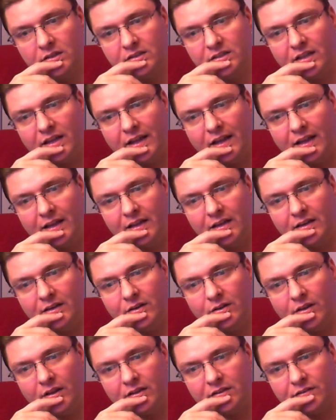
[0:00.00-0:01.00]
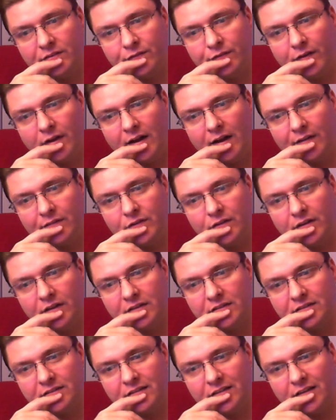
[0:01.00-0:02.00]
ten, two thousand five, two
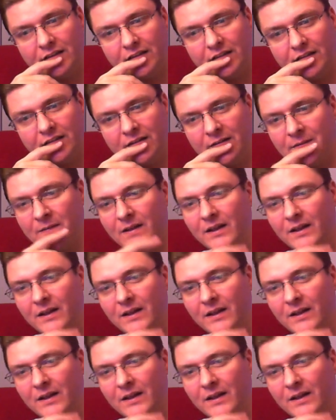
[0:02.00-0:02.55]
thousand ten.